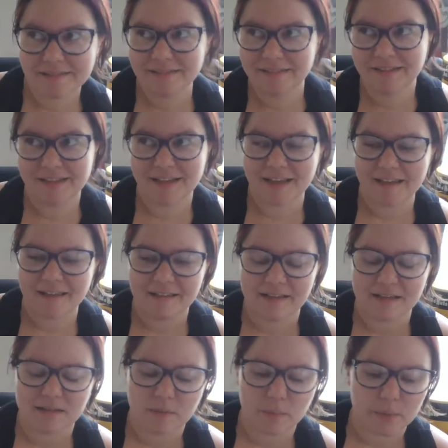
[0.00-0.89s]
Yeah, I
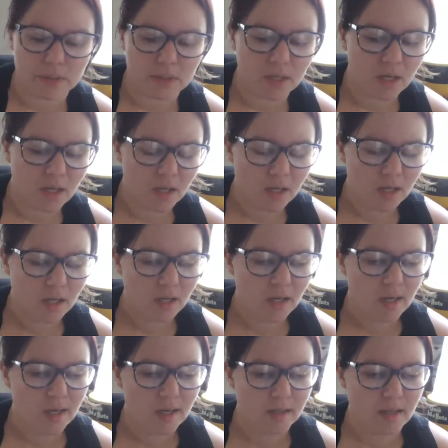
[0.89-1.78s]
like the word.
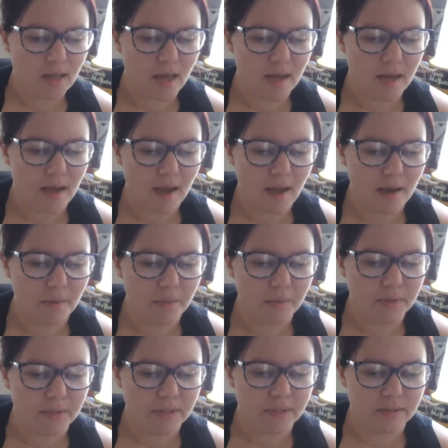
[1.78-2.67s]
Like I
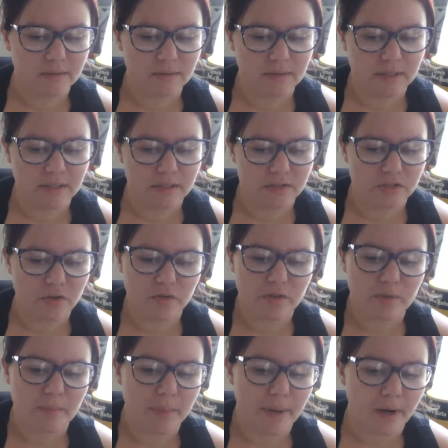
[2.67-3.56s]
would literally show
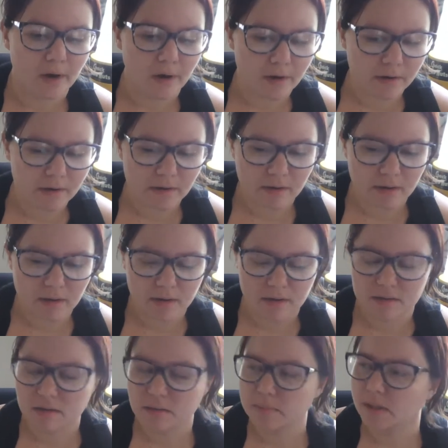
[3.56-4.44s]
them my art
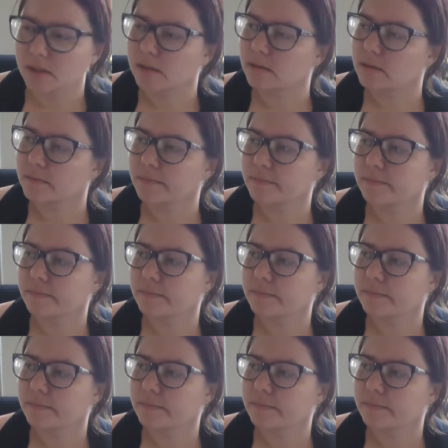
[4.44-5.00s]
and they'd be like,